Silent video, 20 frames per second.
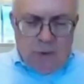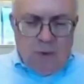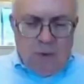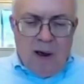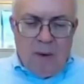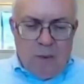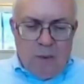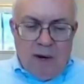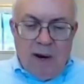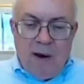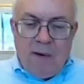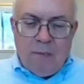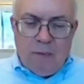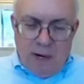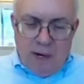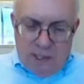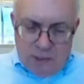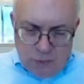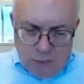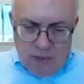I would have
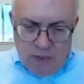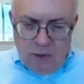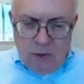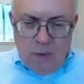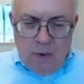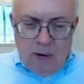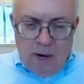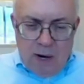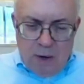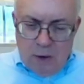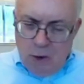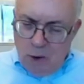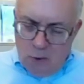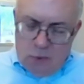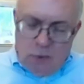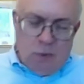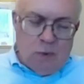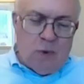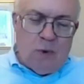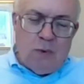raised with you, and I know
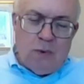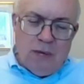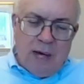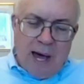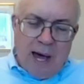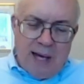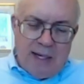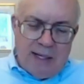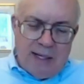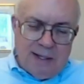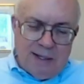you knew that,